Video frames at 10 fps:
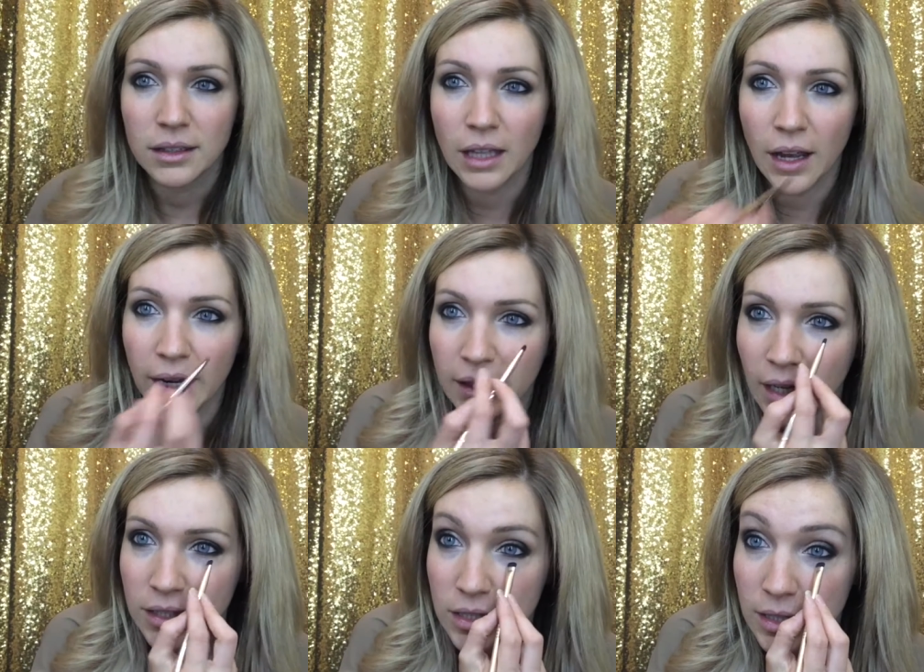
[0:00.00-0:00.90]
line.
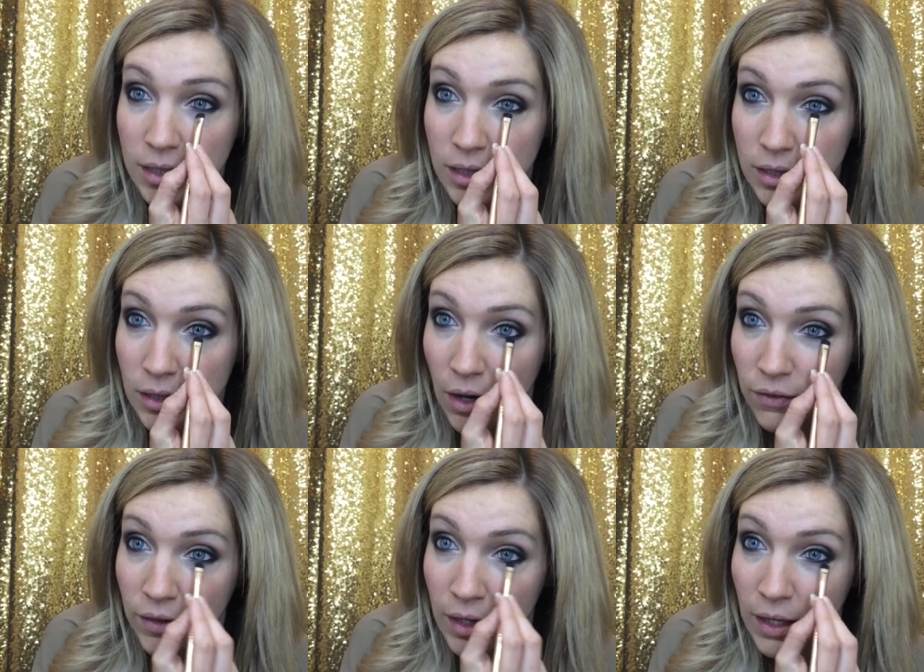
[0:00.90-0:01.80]
I just like to
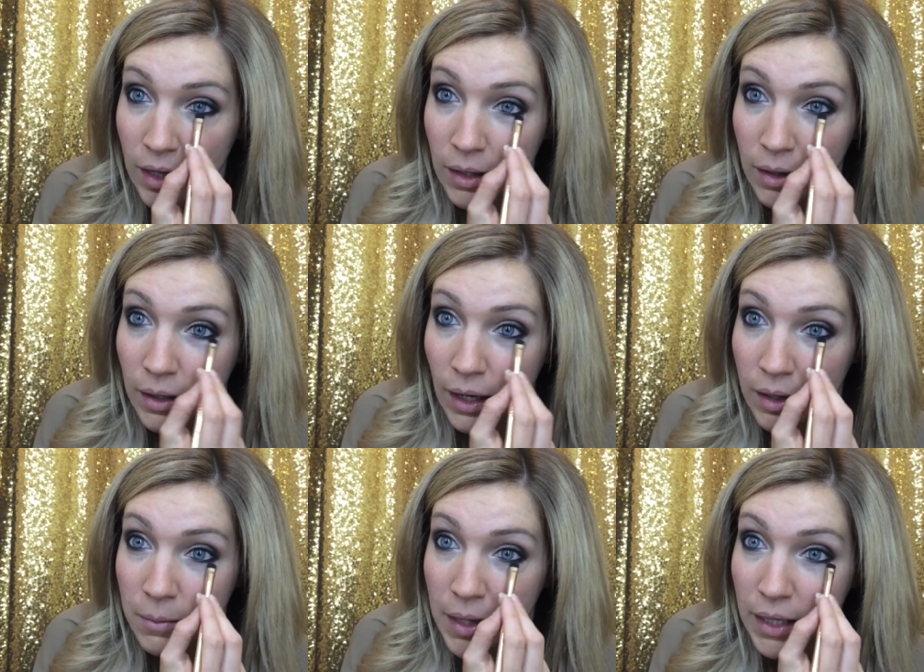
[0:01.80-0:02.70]
soften it and
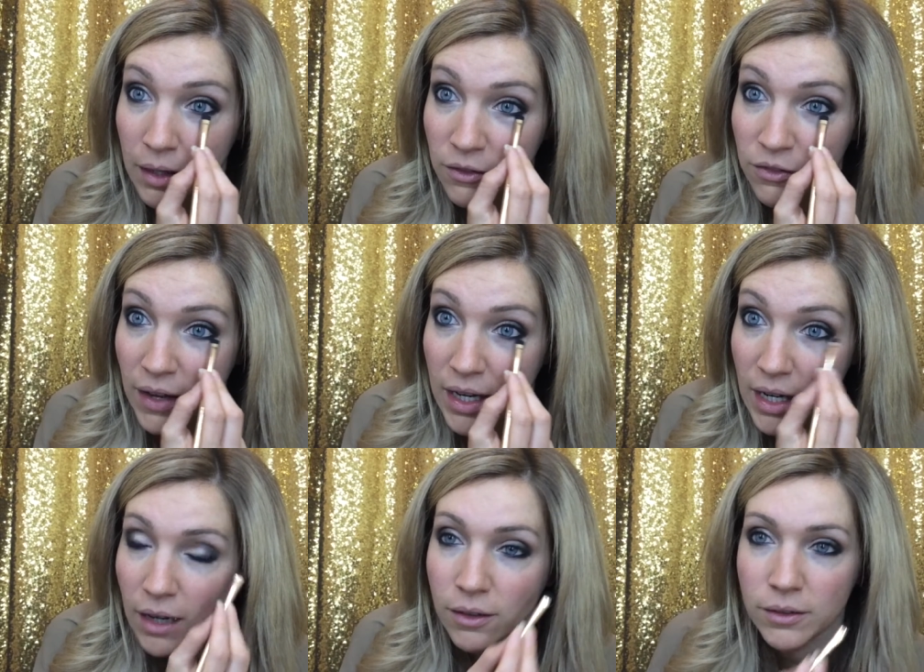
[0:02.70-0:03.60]
kind of make it fade
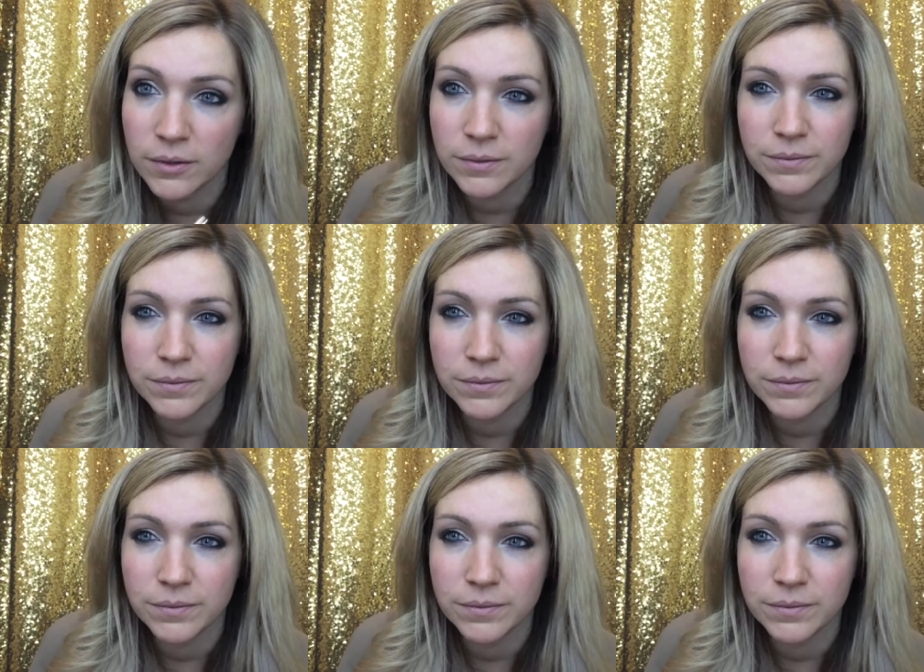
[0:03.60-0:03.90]
out.